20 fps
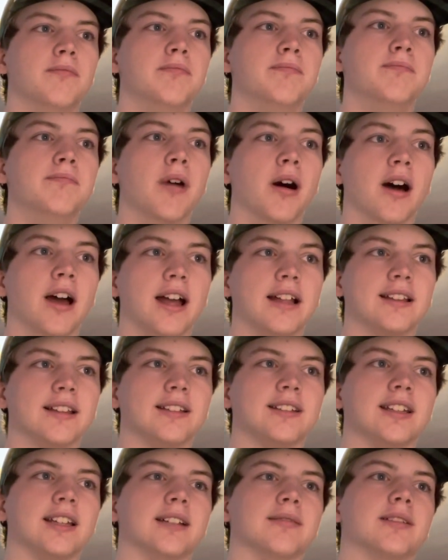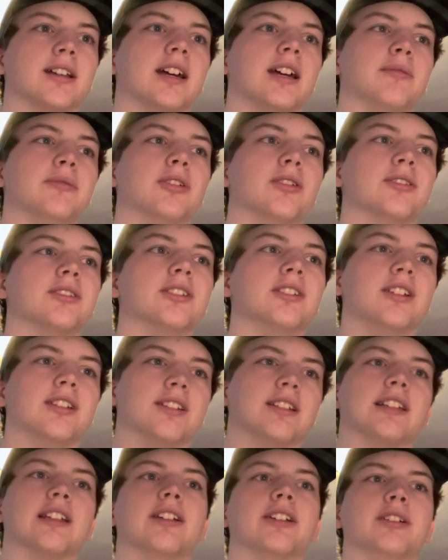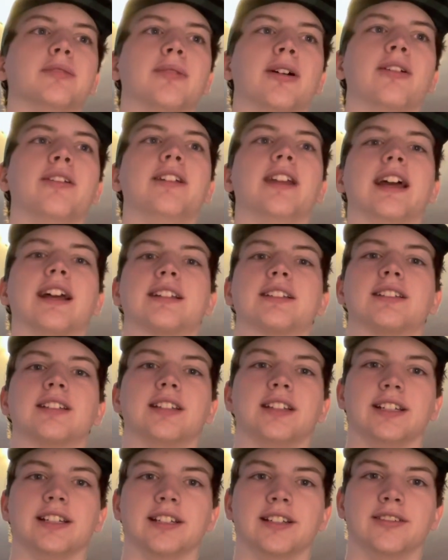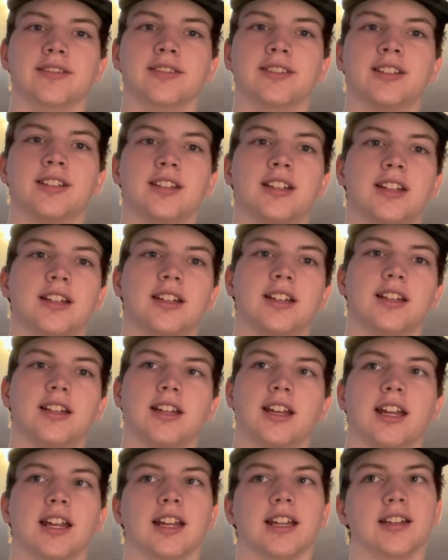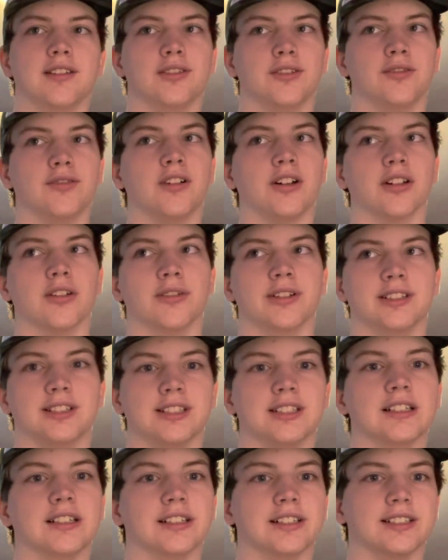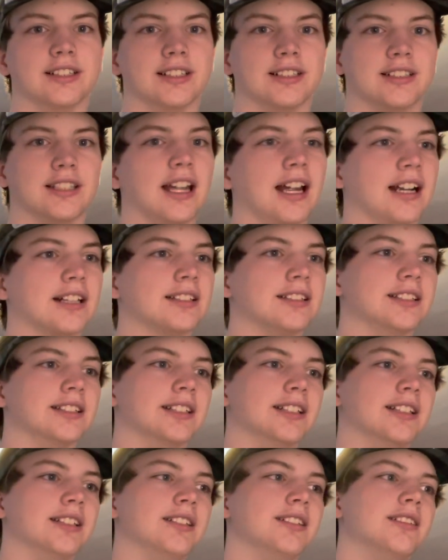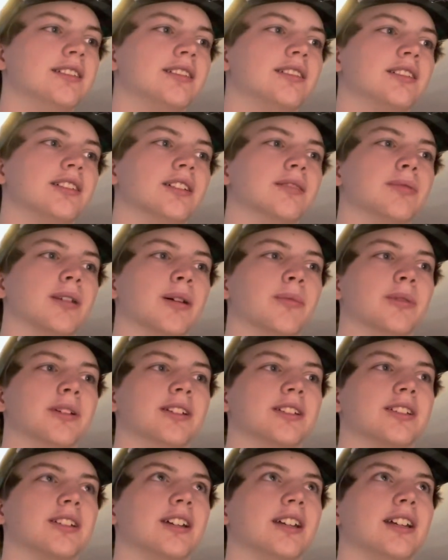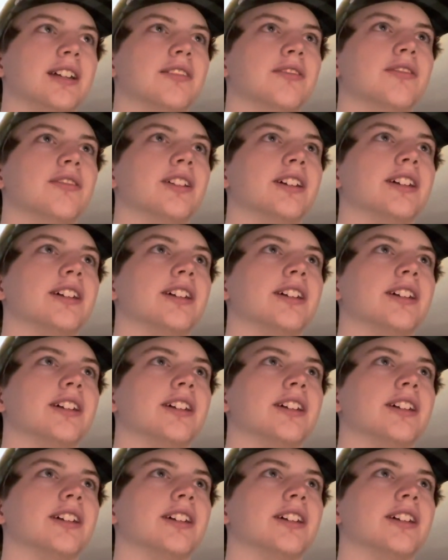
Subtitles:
But at the same time, he also doesn't tell you about neck sleeves And if you follow his series exactly, your puppet is gonna have like